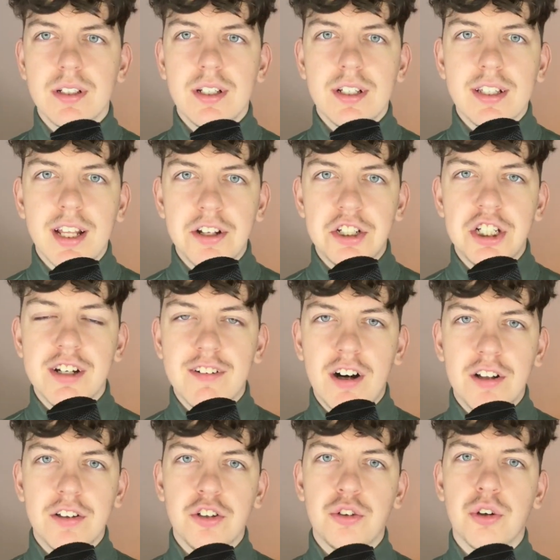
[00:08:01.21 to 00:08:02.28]
Now,
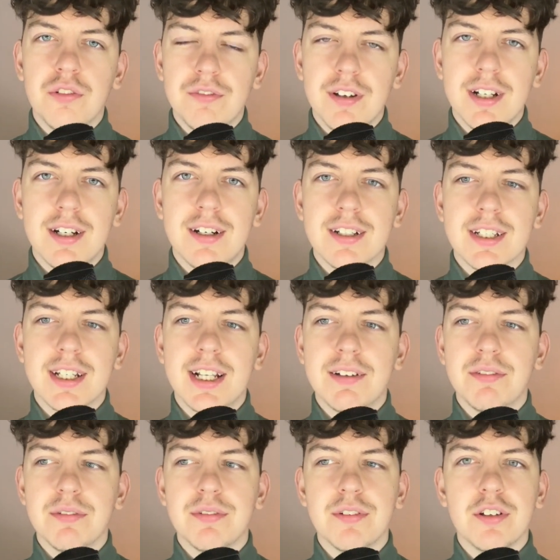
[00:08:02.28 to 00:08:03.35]
Gerrard joined Villa on the
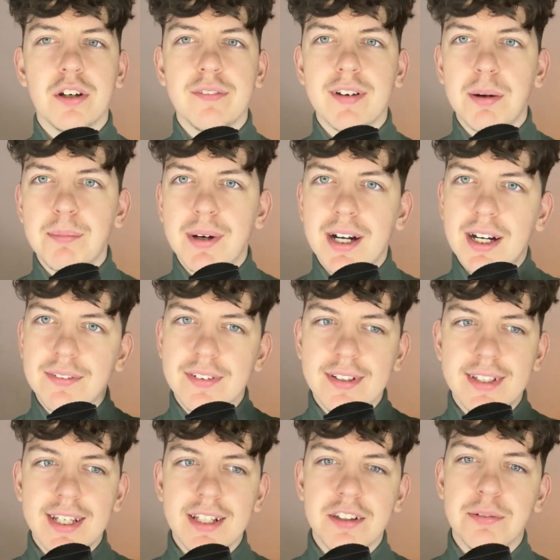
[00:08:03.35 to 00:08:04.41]
11th of November after
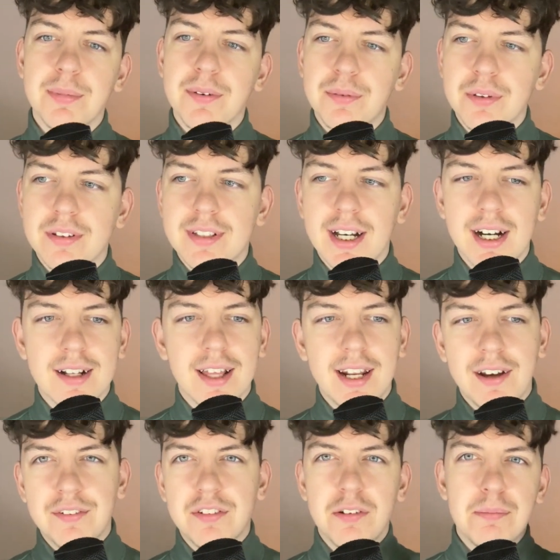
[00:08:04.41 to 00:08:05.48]
Dean Smith was sacked, and
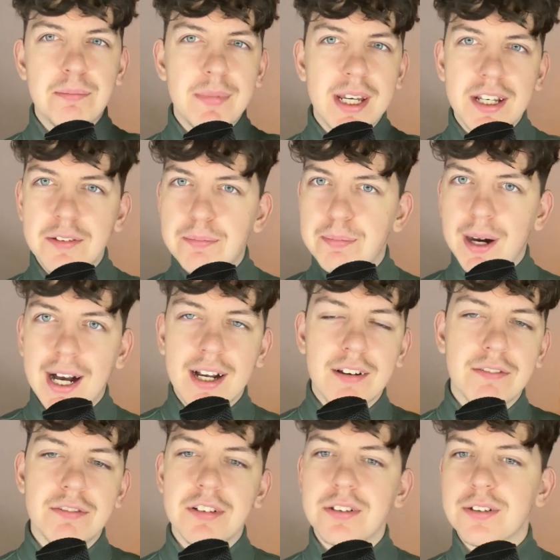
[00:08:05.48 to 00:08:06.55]
after a mixed bag
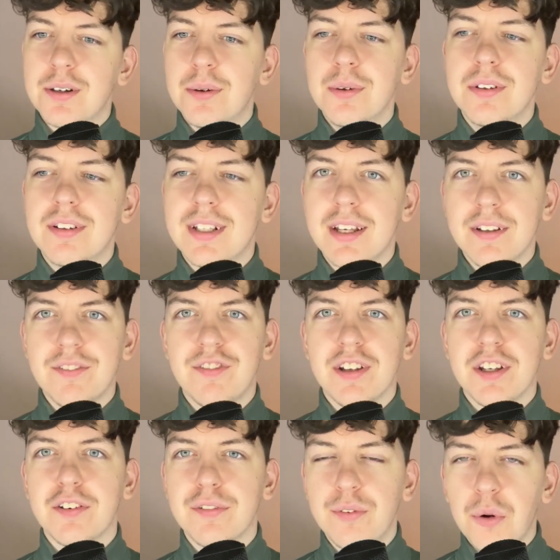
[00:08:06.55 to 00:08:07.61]
of results, they
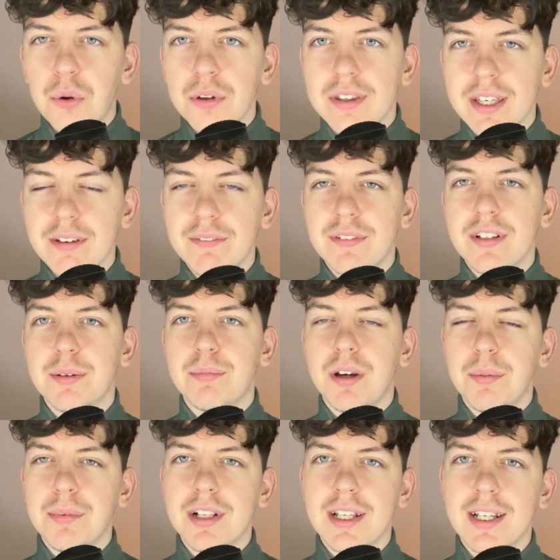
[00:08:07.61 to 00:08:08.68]
finished 14th in the
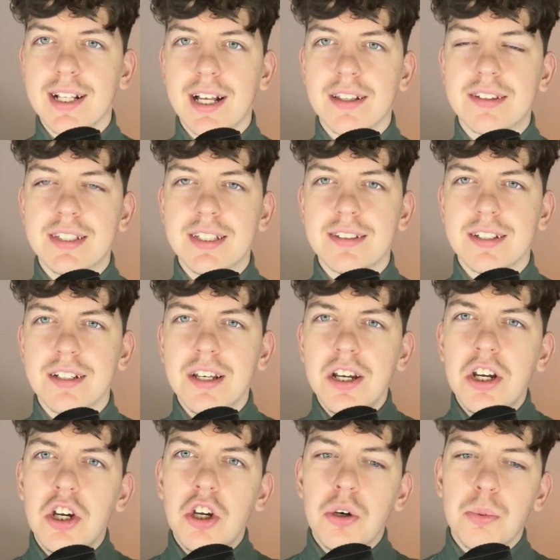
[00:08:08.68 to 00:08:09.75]
Premier League that season,
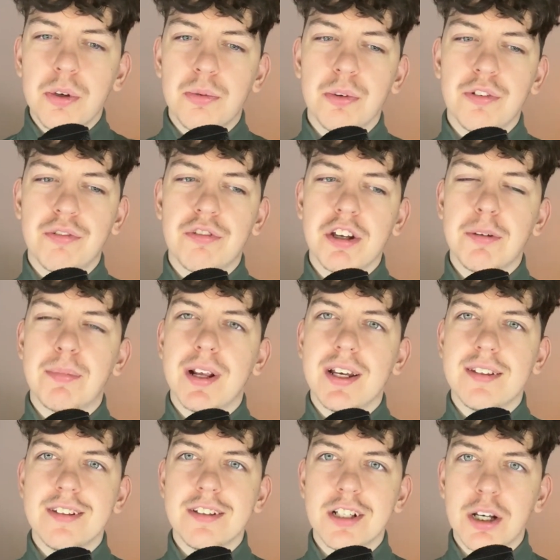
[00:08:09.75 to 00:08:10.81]
which was 3
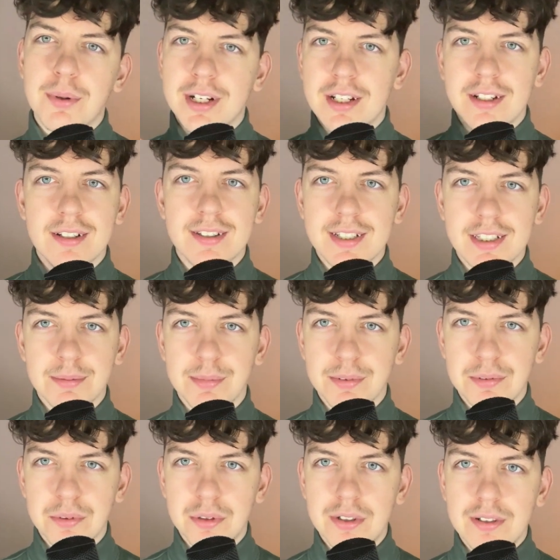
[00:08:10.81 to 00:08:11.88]
places lower than the season
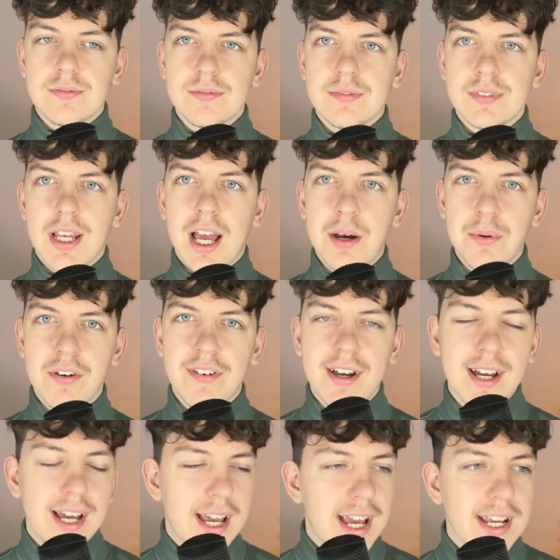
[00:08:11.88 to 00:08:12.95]
before.
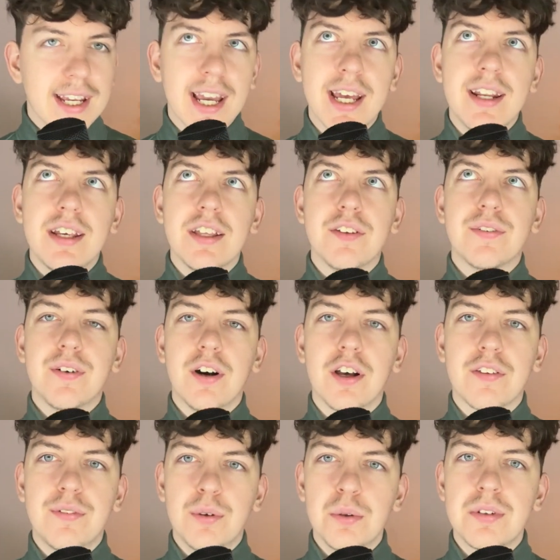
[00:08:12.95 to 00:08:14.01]
However, again, his
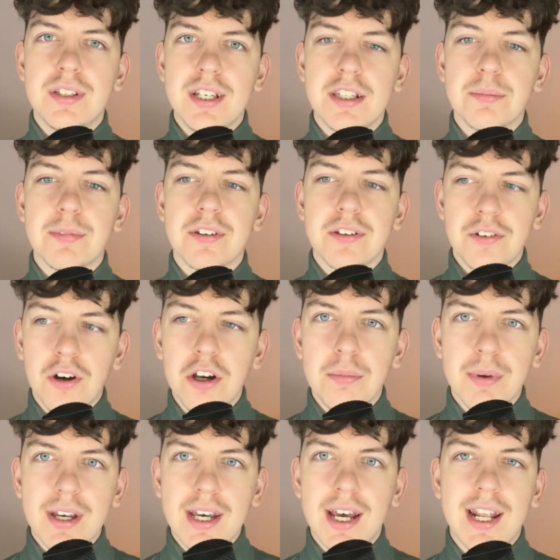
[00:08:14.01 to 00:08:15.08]
first full season was a
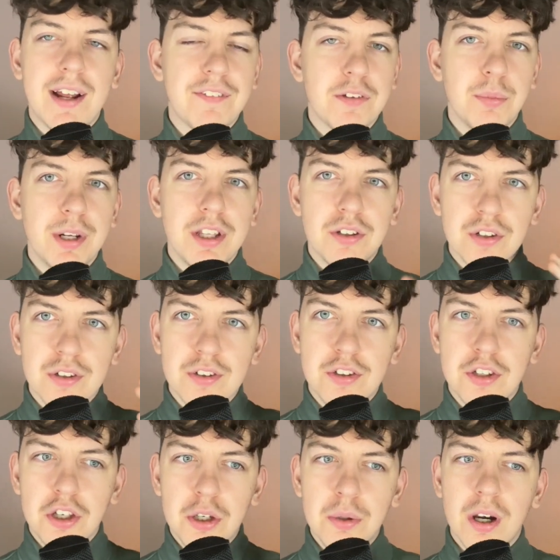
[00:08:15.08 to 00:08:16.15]
nightmare, and after winning just
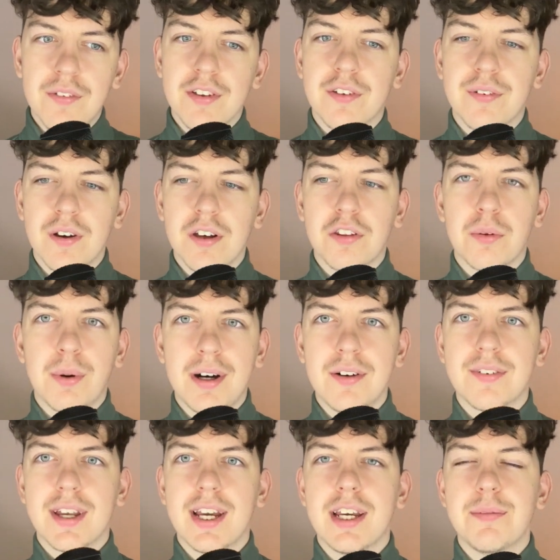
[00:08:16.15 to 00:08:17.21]
2 of his first 12
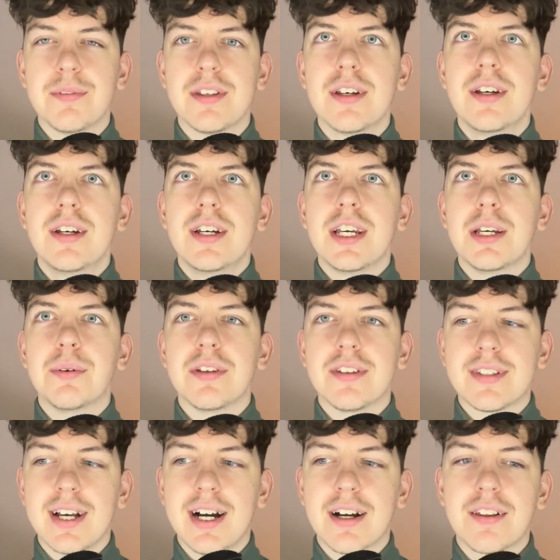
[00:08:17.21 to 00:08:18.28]
games, he was
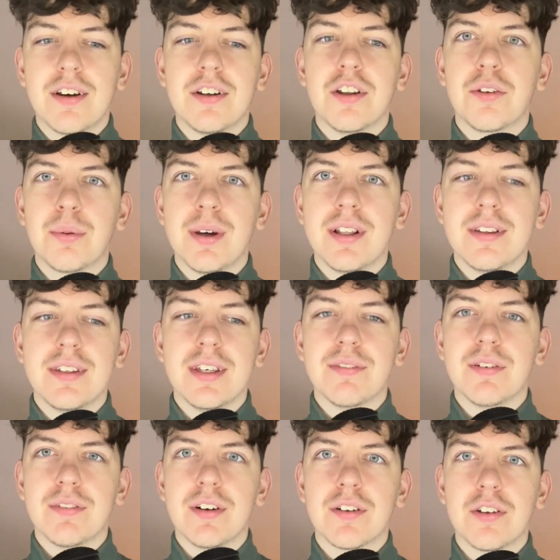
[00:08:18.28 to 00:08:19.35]
sacked on the 20th
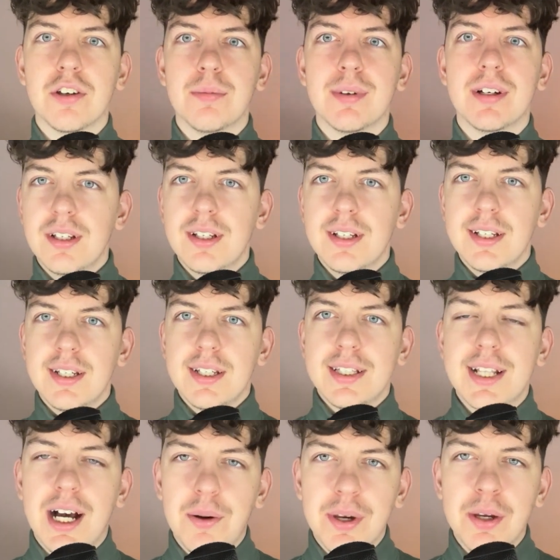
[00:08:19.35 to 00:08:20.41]
of October.
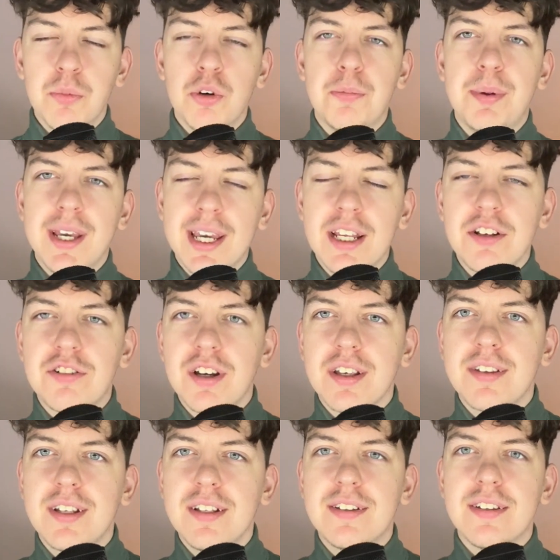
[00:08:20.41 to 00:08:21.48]
Now, it would be
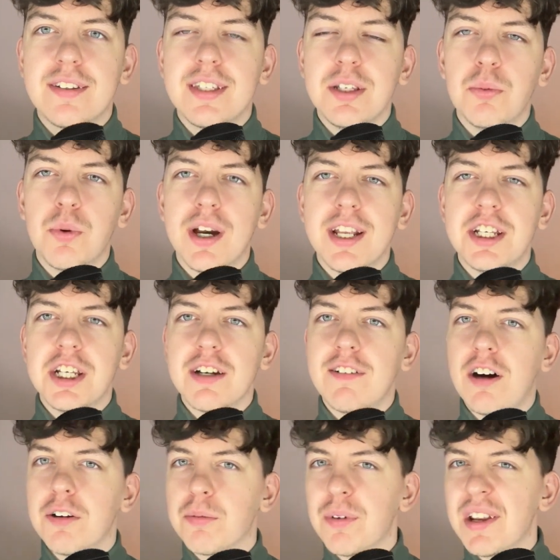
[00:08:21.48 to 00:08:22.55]
interesting to see where
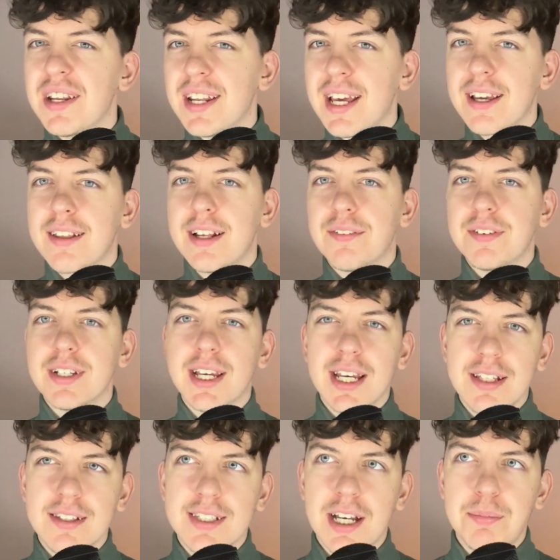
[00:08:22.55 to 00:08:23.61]
Gerrard went next after
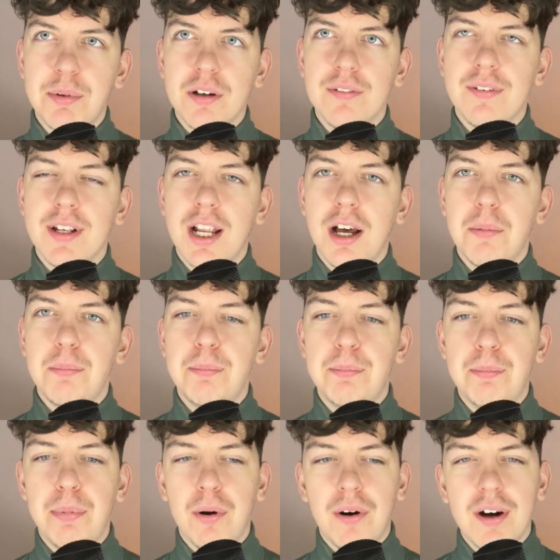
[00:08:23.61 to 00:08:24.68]
getting sacked by Villa,
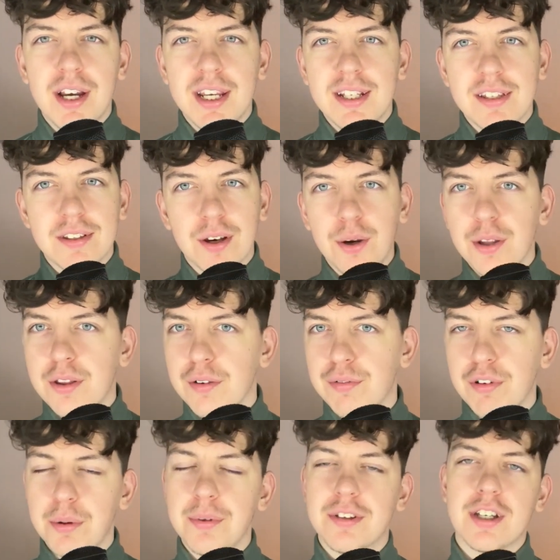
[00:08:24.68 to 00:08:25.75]
but he decided to
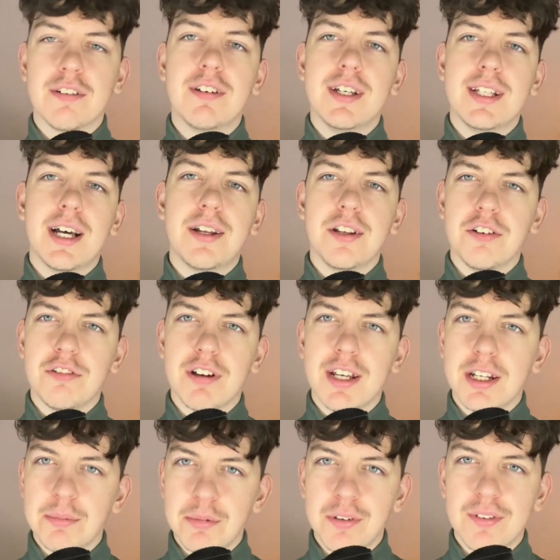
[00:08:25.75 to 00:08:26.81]
throw his career down the
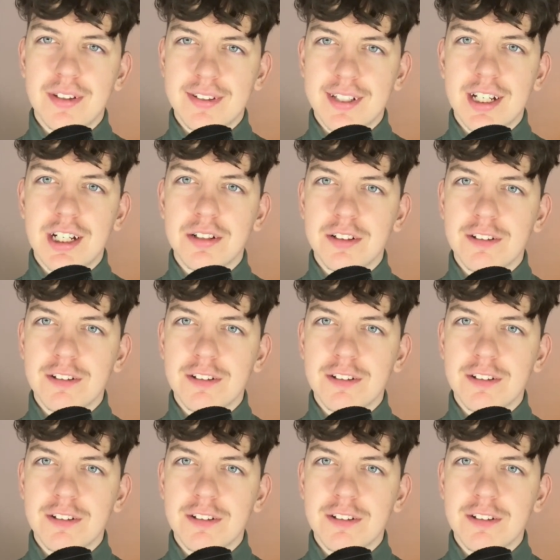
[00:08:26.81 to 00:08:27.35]
drain and move to Saudi